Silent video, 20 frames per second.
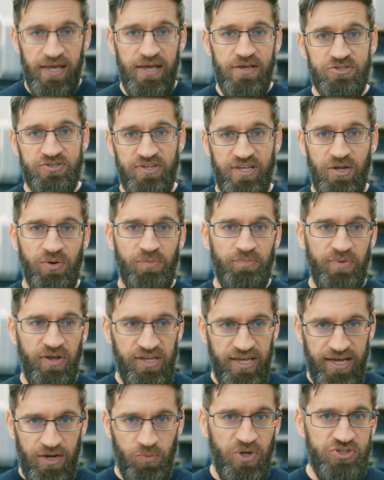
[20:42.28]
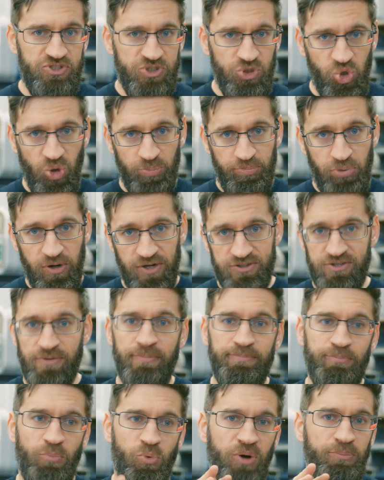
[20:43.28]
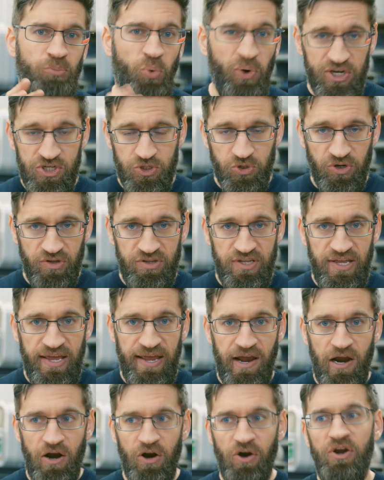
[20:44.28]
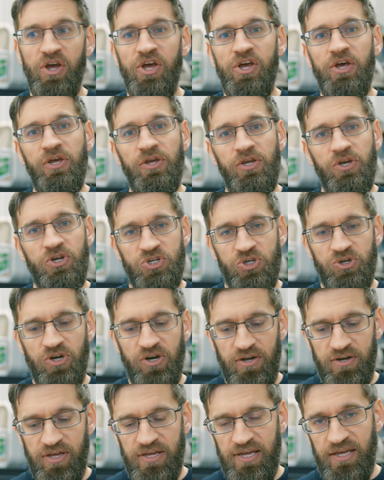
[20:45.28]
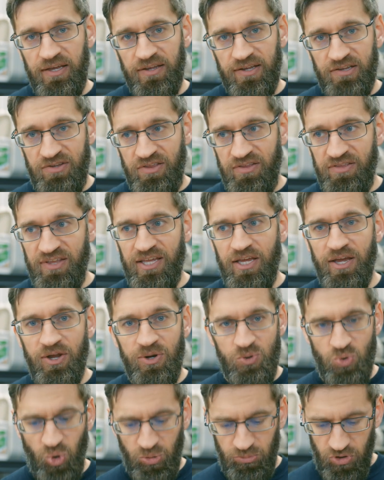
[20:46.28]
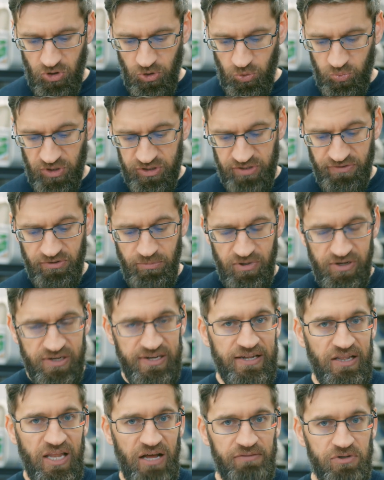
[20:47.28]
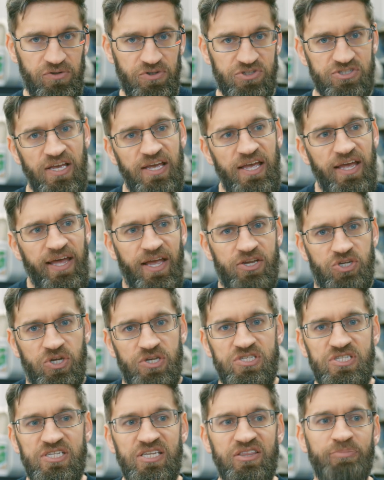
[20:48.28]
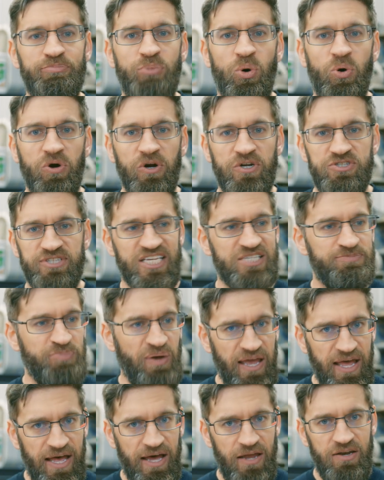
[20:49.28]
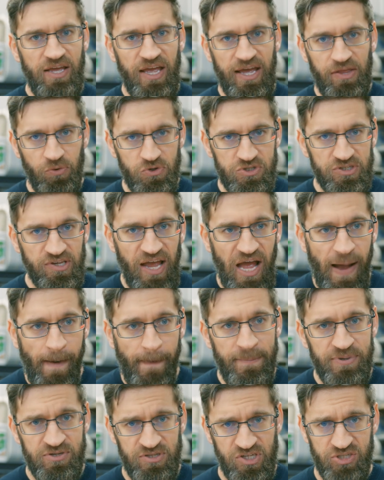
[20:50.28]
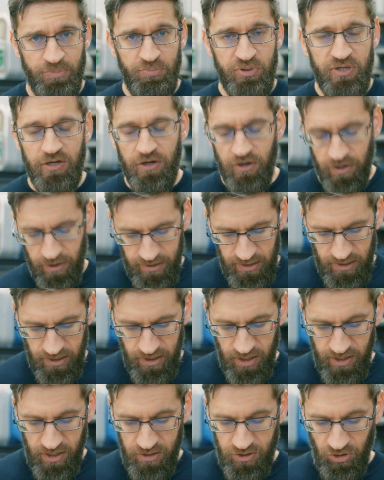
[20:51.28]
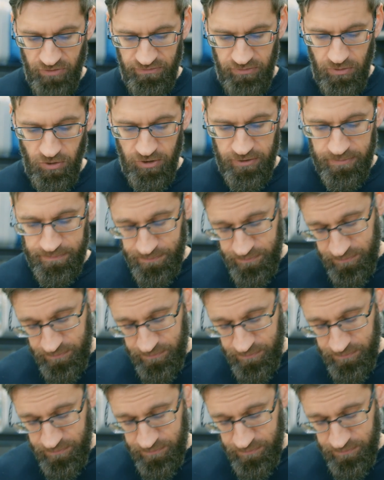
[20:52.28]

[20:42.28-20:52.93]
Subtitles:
So then again, once you go put more moisture in the air, you should get to the normal relative humidity levels. You should see the boards expand and those gaps disappear in your floor.